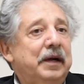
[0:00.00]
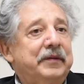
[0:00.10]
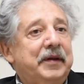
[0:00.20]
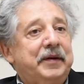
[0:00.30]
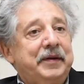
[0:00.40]

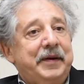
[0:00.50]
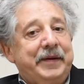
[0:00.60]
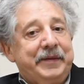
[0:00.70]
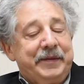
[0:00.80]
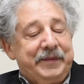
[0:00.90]
and then
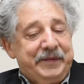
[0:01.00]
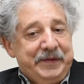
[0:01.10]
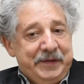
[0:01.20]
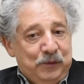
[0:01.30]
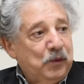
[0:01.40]

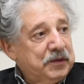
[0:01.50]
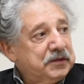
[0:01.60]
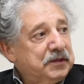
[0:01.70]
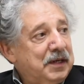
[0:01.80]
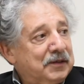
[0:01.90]
he
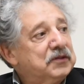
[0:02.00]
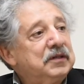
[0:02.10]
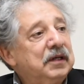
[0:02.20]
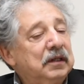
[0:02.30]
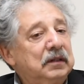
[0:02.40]
was the next
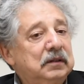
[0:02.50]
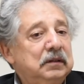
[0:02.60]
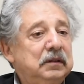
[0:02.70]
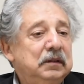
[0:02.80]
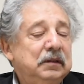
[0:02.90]
year
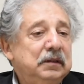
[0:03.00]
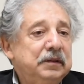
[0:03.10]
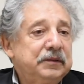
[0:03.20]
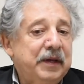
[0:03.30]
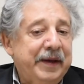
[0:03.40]

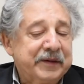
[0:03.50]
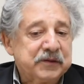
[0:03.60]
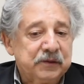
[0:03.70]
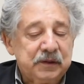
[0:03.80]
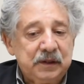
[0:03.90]
to
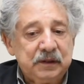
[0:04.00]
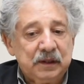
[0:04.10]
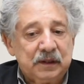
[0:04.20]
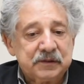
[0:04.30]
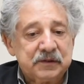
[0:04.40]
actually
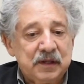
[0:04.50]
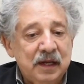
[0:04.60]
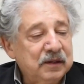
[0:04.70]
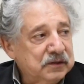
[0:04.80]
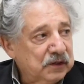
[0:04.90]

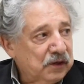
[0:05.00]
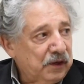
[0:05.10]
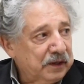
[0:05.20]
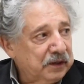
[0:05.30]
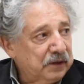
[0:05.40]
stay in
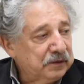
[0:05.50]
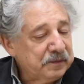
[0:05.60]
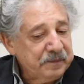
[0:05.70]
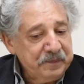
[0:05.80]
Chicago